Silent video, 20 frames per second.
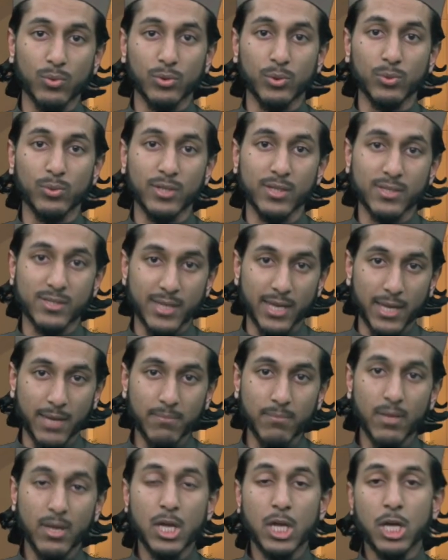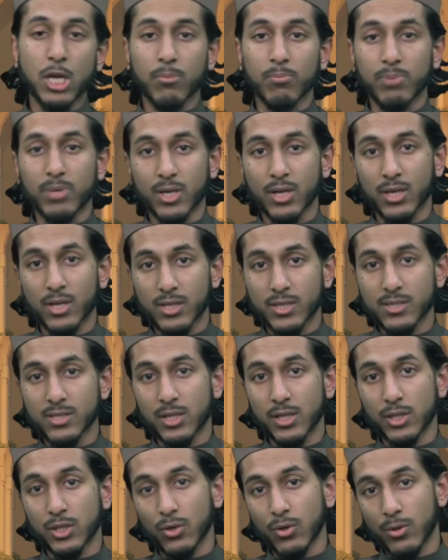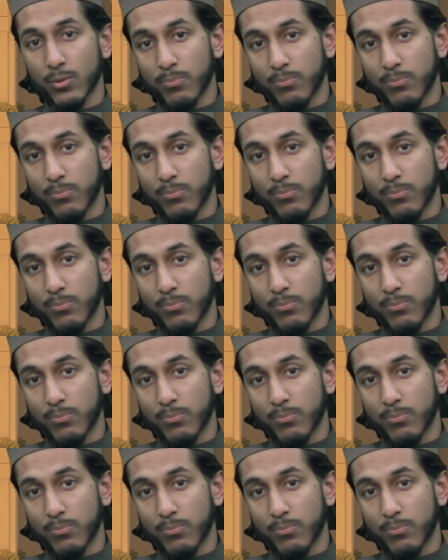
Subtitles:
do the same, because your